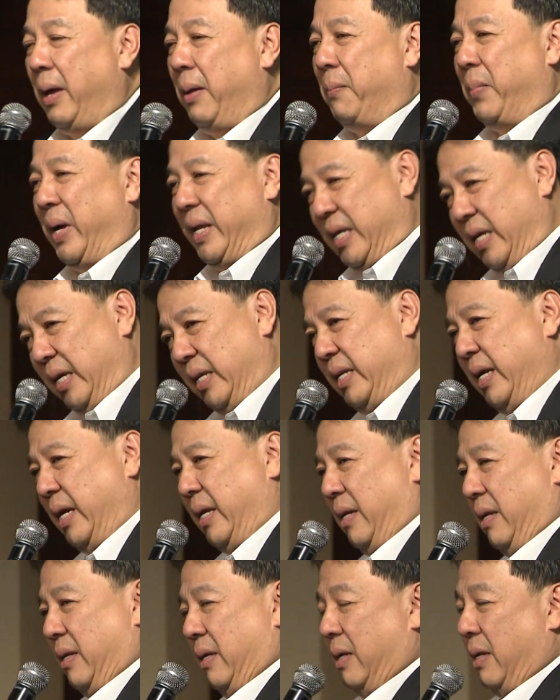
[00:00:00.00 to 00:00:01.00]
But he
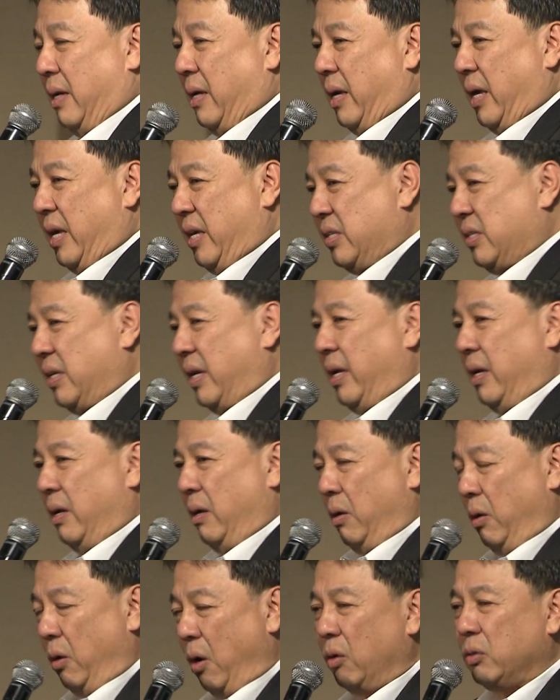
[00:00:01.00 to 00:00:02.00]
did. He said,
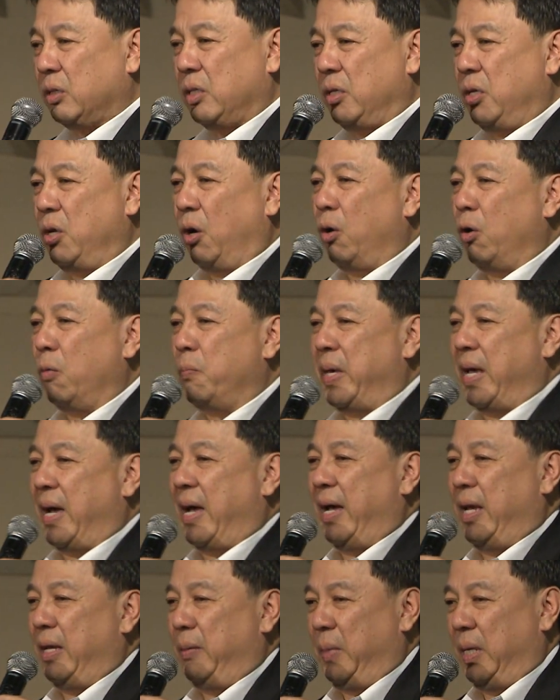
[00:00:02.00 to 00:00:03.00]
lock the door
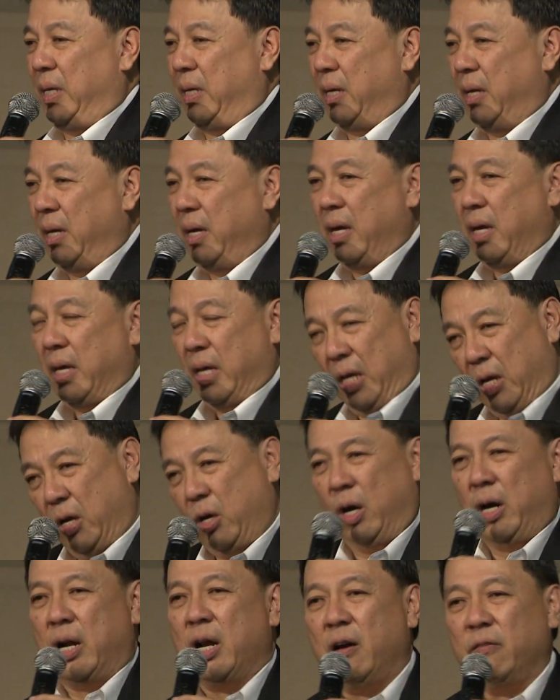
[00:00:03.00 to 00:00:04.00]
behind me. He
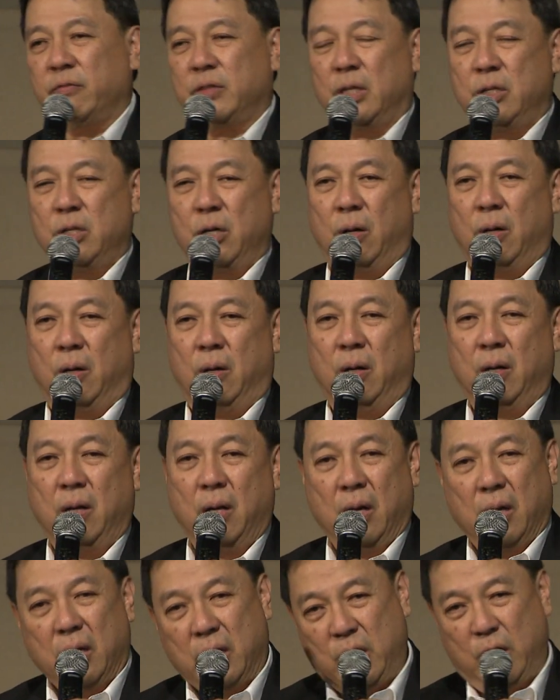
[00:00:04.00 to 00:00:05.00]
got out of the door.
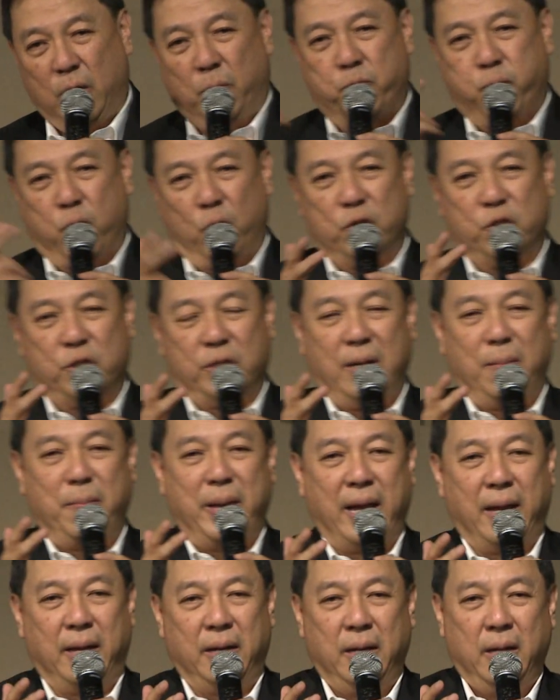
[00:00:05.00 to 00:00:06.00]
He approached the
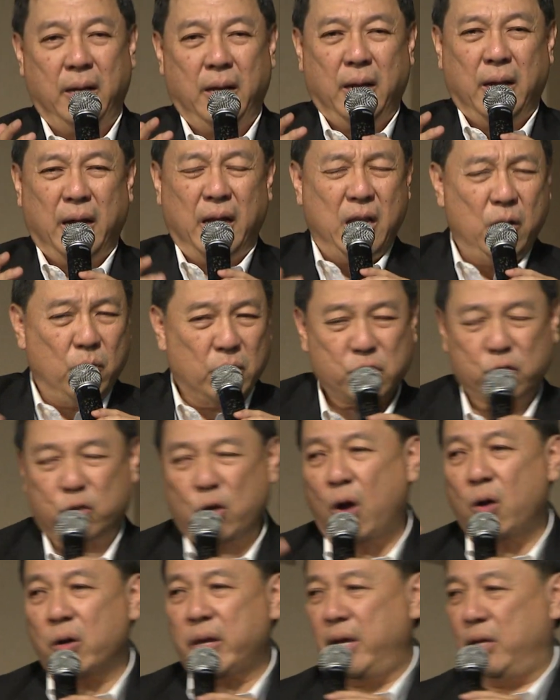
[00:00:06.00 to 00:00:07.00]
man. And he was
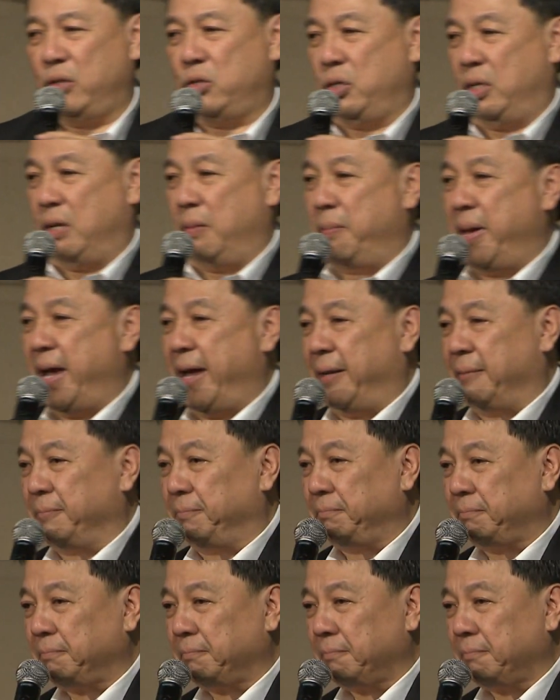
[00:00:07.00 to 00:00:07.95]
talking to the man.